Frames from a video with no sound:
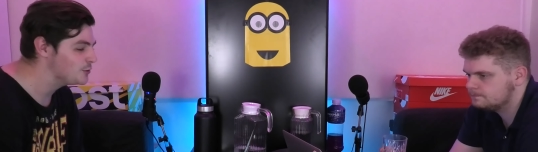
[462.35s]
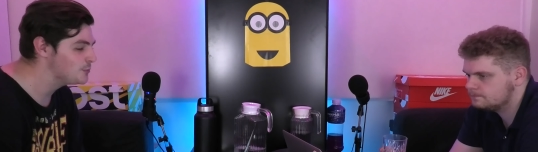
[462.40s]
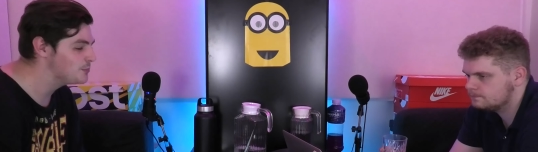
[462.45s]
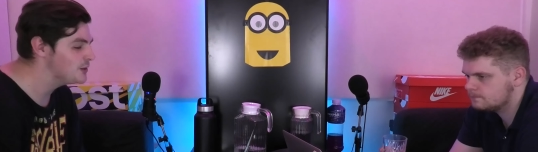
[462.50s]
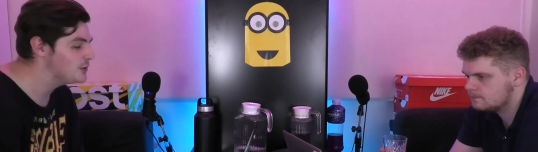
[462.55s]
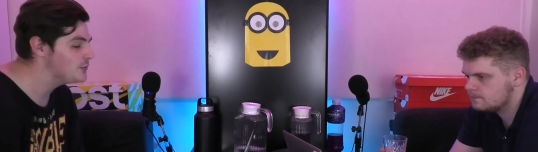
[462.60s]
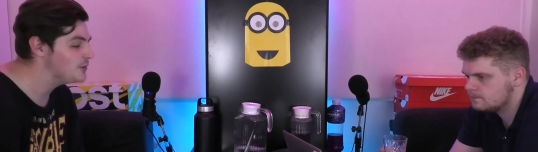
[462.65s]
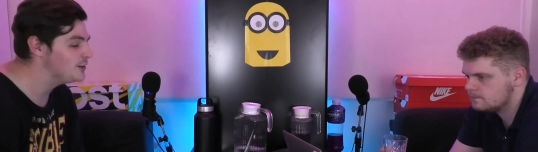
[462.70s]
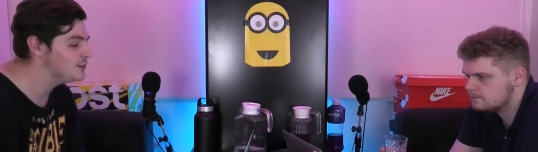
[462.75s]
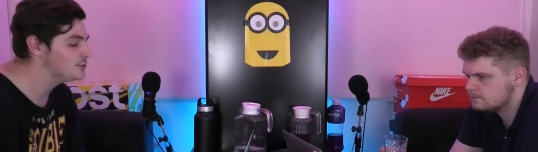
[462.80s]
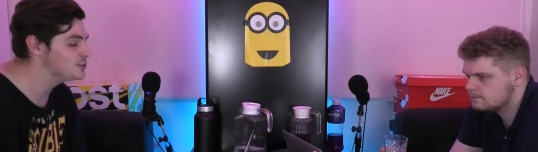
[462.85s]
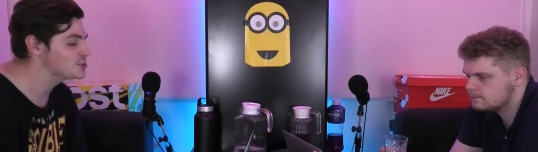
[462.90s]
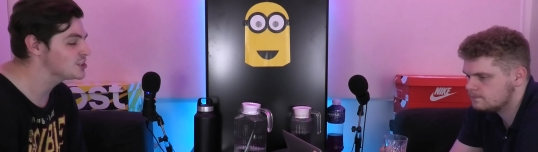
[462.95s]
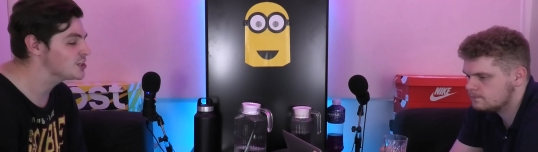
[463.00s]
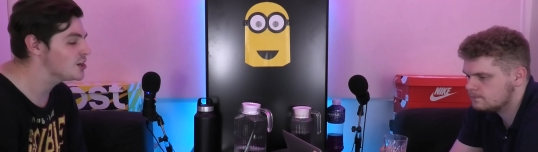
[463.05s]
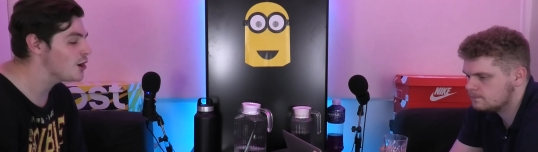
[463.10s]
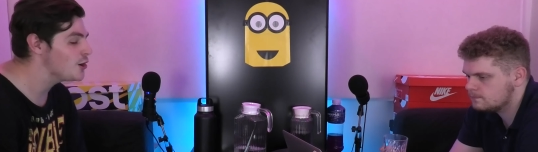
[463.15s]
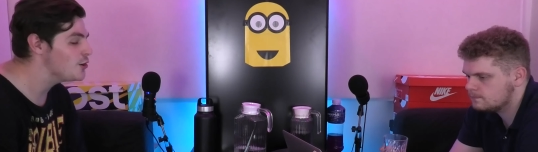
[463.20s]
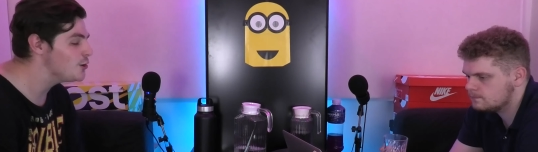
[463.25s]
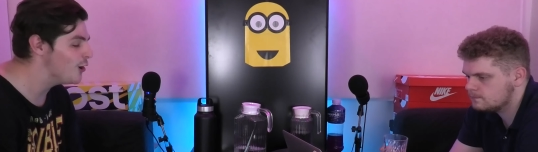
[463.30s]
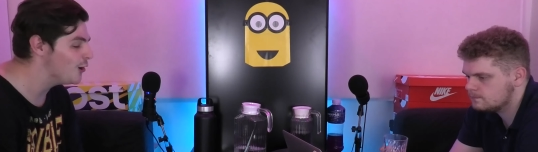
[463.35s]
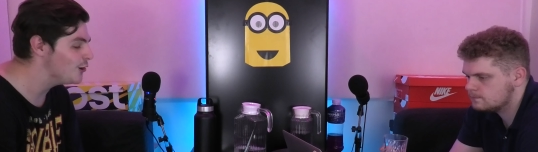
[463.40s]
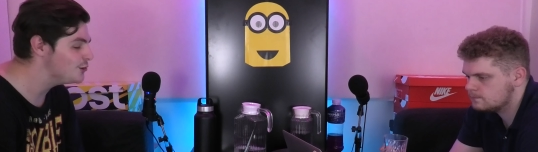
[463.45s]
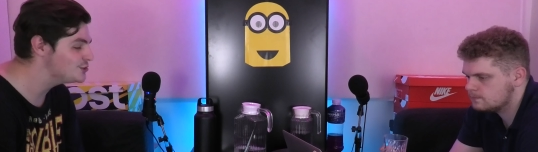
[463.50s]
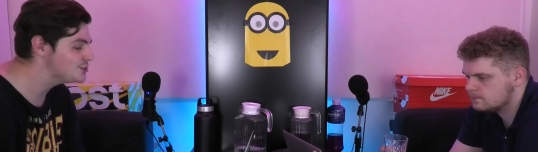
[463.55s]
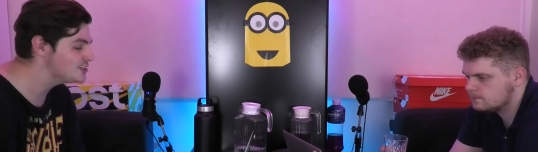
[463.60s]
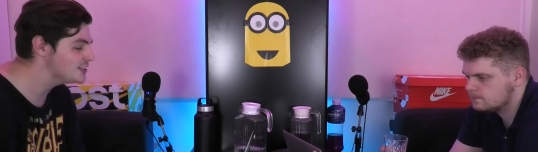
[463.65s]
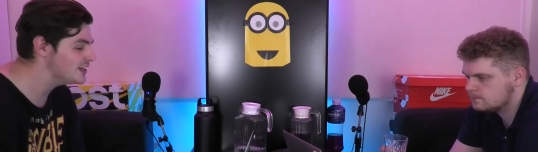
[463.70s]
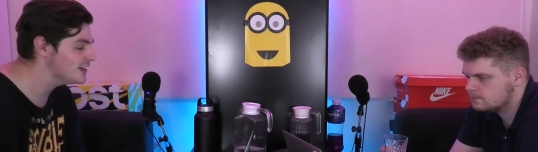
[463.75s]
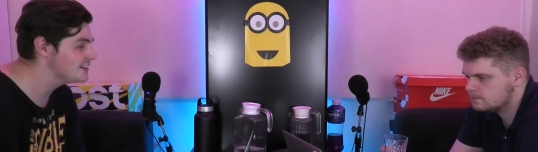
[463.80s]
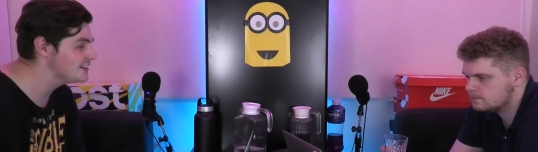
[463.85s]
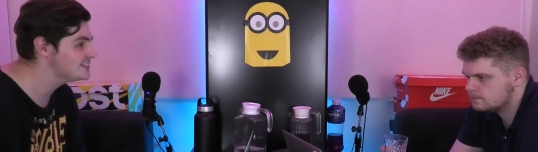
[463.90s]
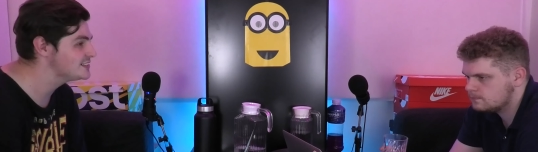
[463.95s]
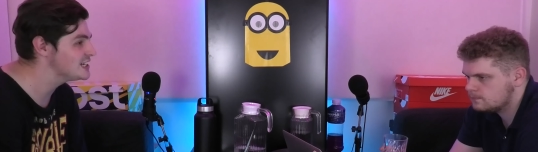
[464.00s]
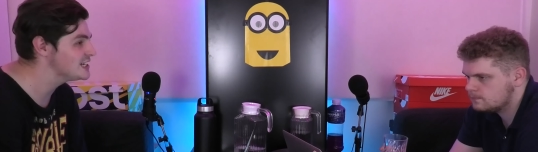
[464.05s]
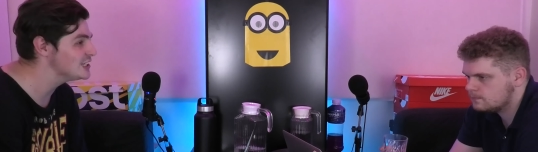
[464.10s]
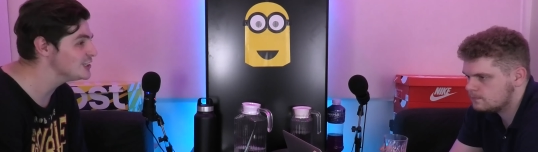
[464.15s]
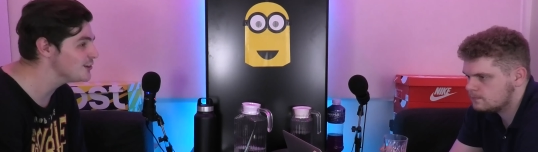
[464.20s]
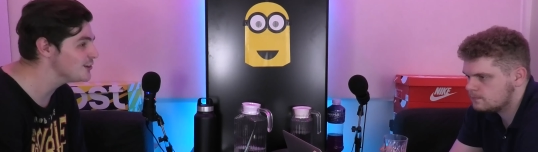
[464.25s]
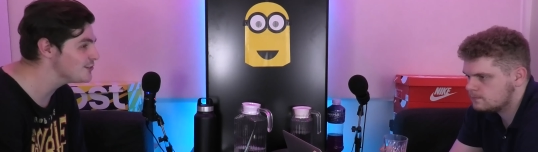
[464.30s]
Speaker 1: would be when he was co hosting a
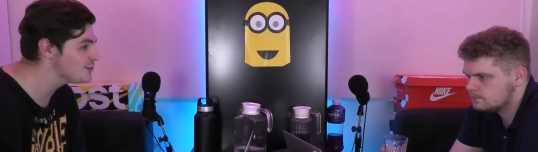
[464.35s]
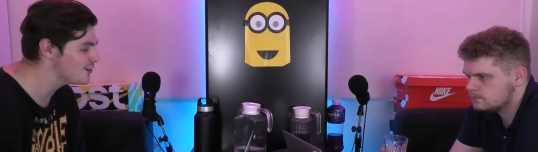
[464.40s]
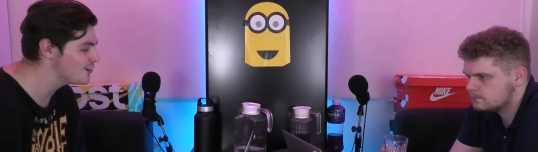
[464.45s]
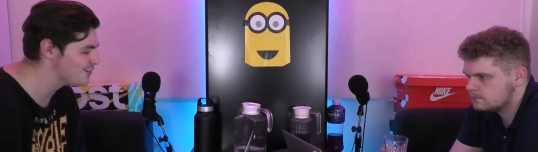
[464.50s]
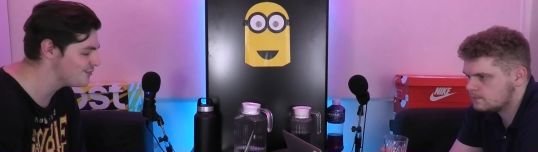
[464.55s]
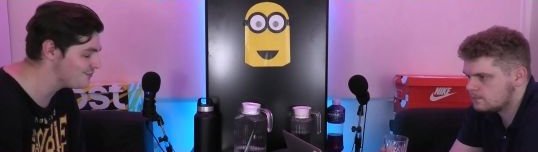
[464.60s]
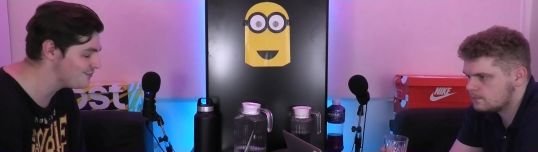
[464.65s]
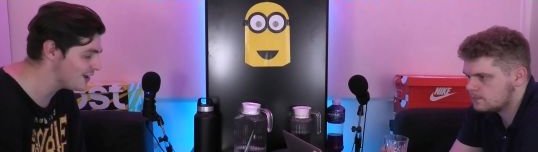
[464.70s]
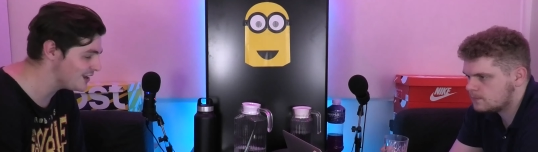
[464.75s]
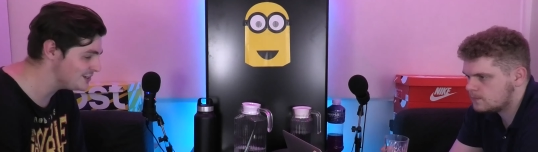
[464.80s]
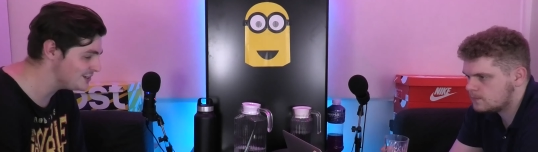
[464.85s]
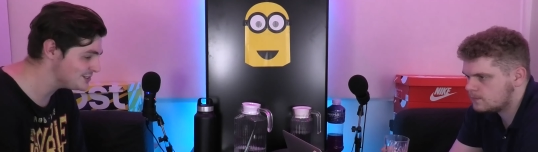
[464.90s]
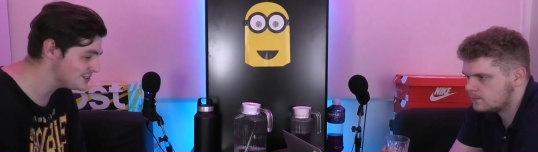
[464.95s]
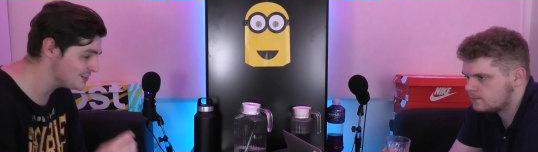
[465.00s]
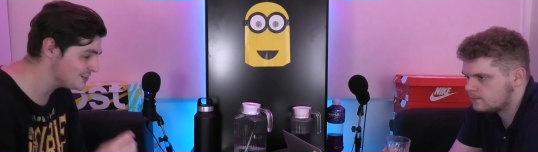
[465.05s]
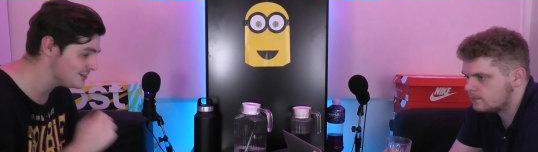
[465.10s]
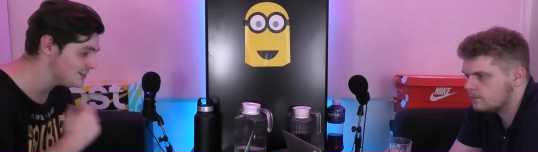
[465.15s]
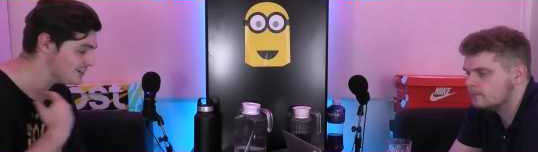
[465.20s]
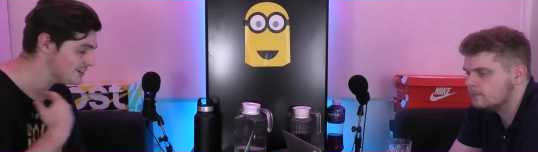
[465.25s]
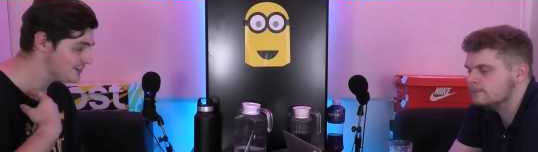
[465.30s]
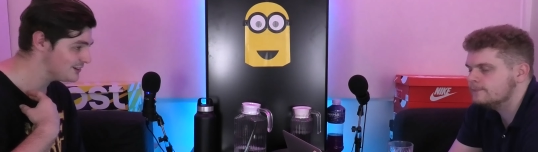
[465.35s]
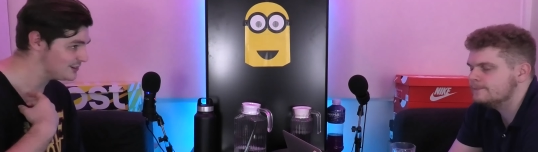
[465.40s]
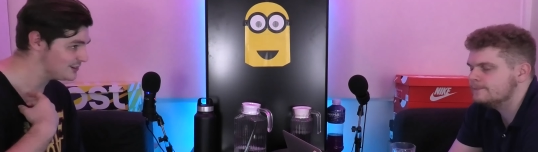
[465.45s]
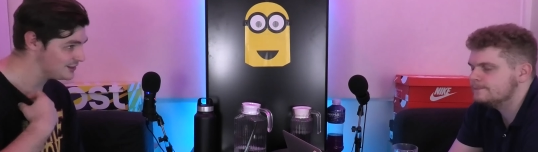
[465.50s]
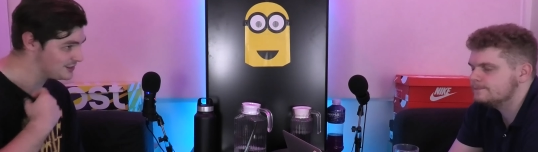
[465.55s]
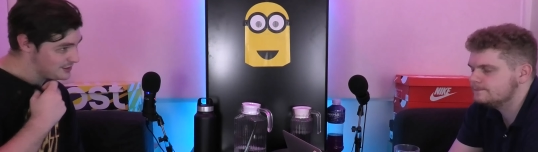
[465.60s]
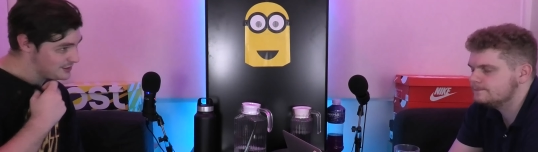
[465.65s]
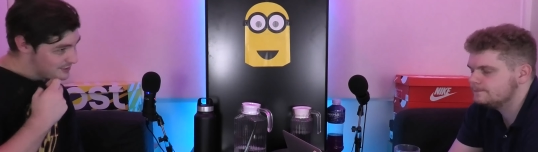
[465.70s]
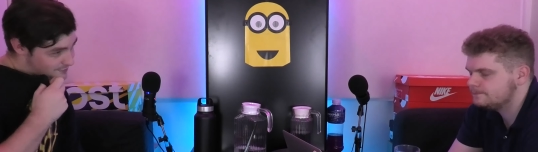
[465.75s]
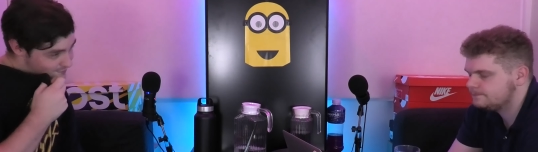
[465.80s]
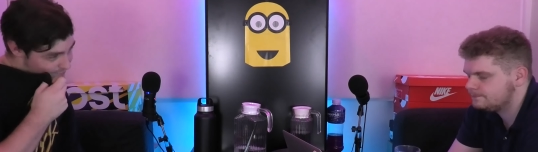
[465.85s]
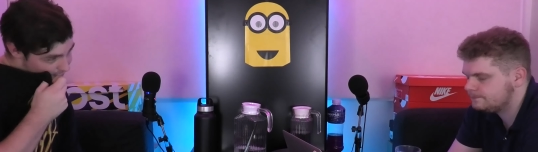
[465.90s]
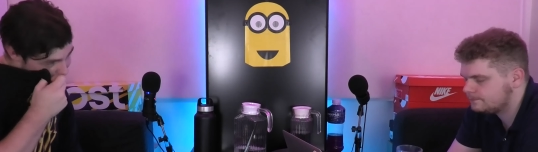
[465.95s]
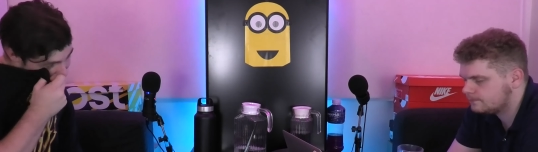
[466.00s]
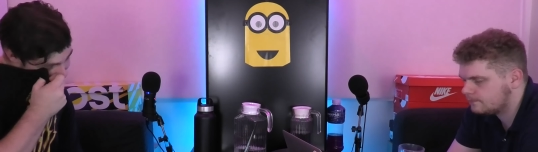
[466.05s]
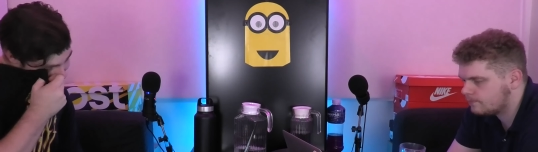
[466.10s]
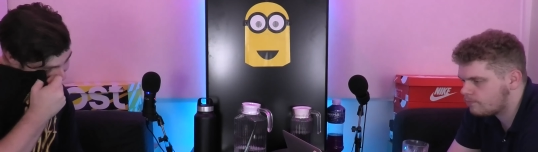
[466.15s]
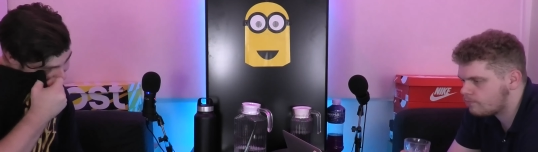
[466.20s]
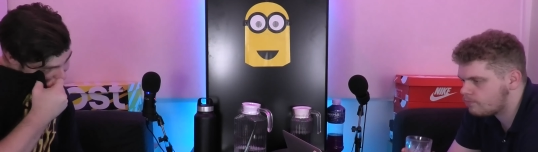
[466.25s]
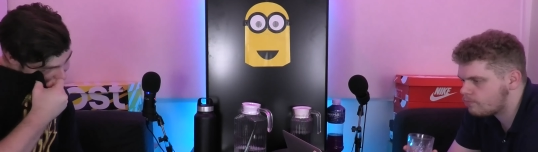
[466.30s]
telethon event mm. for
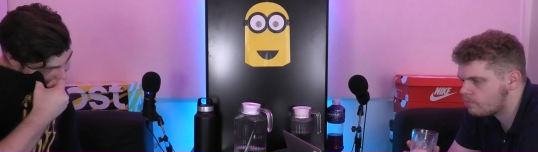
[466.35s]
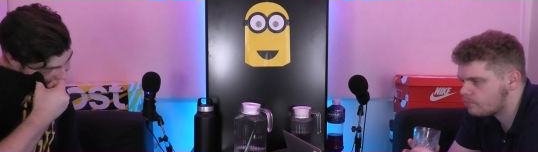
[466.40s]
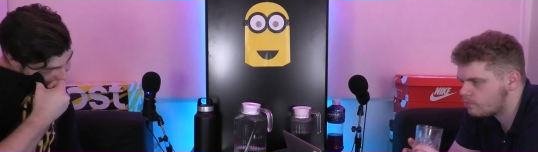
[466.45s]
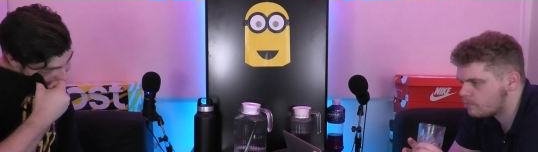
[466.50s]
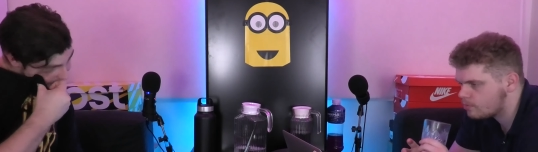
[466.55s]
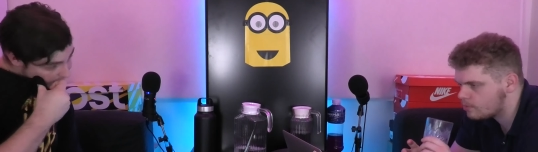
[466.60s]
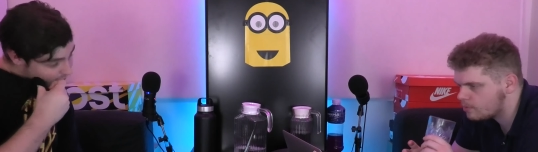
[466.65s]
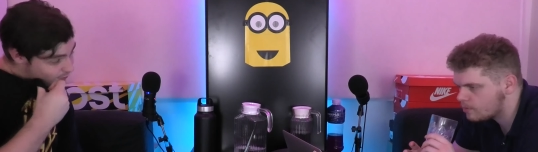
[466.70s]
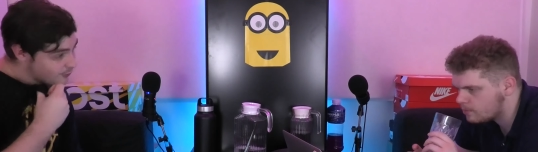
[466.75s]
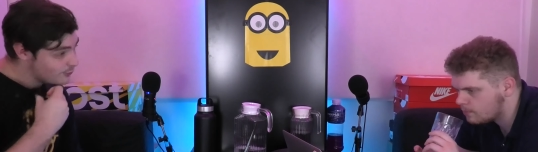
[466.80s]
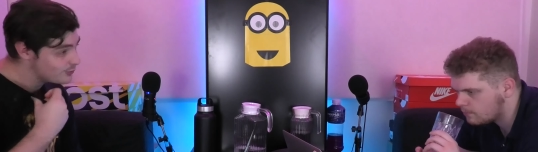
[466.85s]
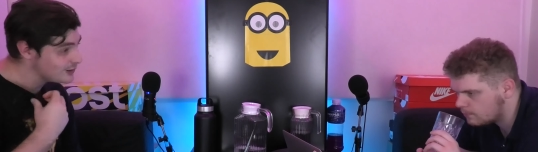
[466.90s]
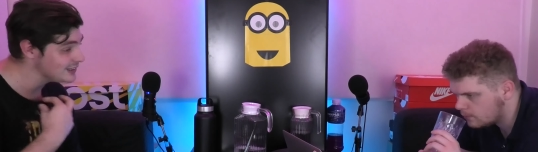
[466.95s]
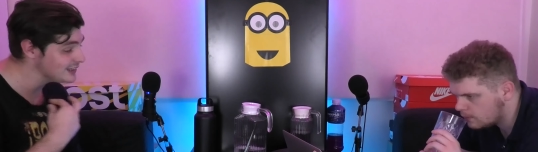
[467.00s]
a hurricane